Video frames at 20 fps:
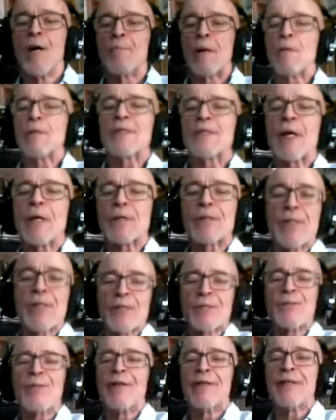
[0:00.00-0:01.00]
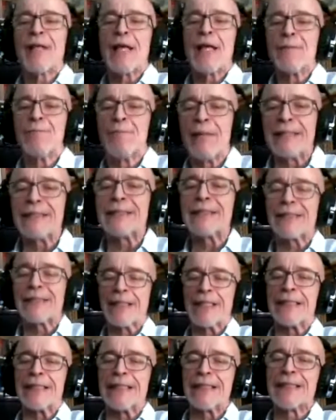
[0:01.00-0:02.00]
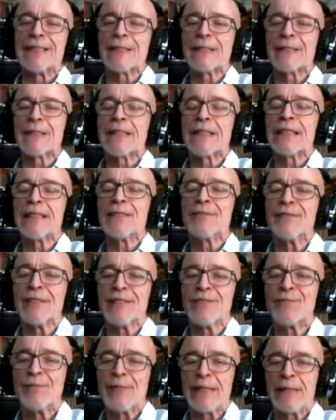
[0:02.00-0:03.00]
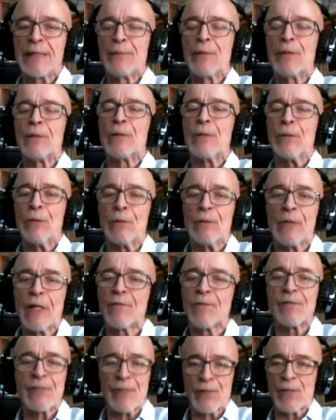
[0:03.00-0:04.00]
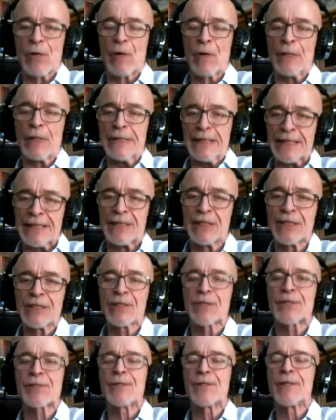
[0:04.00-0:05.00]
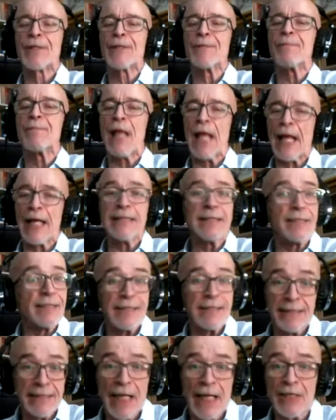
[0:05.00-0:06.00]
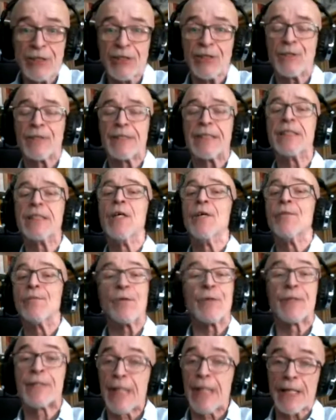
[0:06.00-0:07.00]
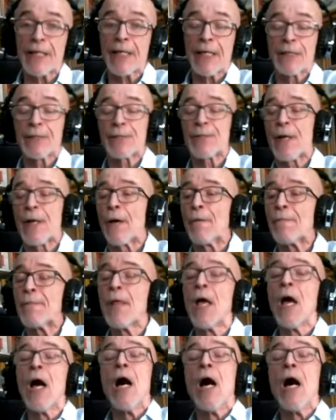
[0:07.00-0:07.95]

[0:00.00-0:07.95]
Poets House has been a mainstay in the life of people who love this art in New York City and nationally for decades now.